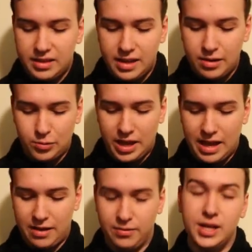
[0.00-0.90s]
Then we
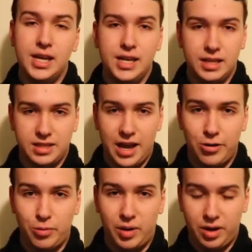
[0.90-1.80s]
have its
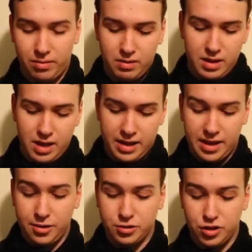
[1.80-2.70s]
counterpart,
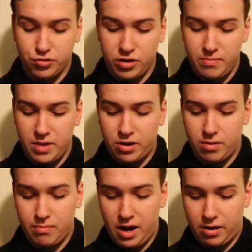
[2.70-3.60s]
Ikelos, the Dream
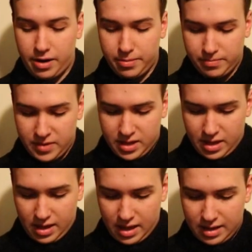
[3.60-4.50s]
Mirror Mara.
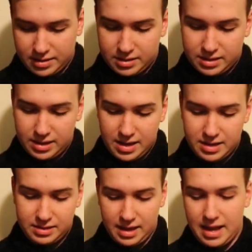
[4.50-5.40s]
It
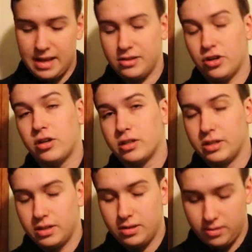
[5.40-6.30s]
is a
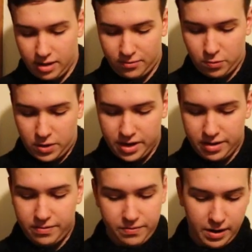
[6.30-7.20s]
dark level
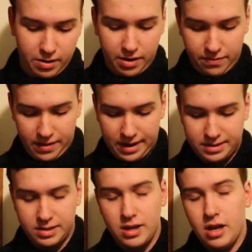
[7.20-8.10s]
1 fairy
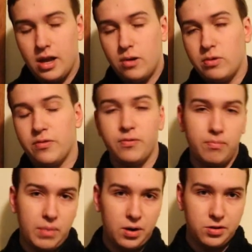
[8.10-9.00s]
effect with
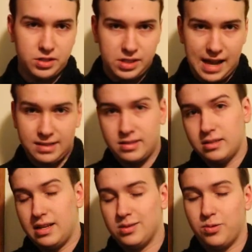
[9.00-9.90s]
mirrored
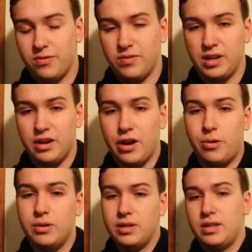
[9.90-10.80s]
stats. That's one thing to
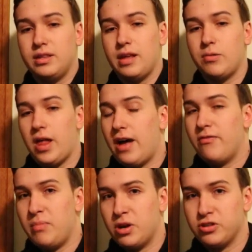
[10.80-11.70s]
know. They will
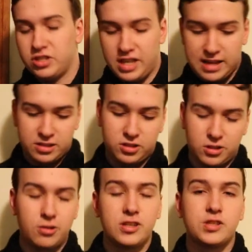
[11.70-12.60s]
have mirrored stats.
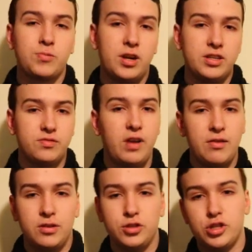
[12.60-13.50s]
So this one is
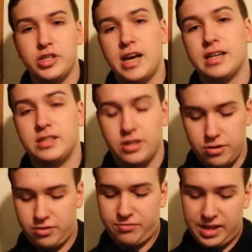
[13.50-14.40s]
500 attack,
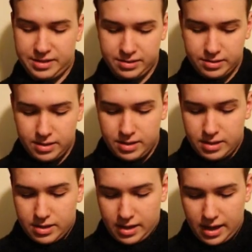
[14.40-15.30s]
0 defense.
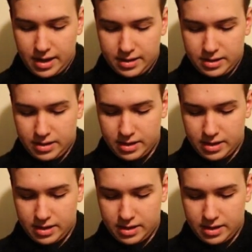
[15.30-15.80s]
And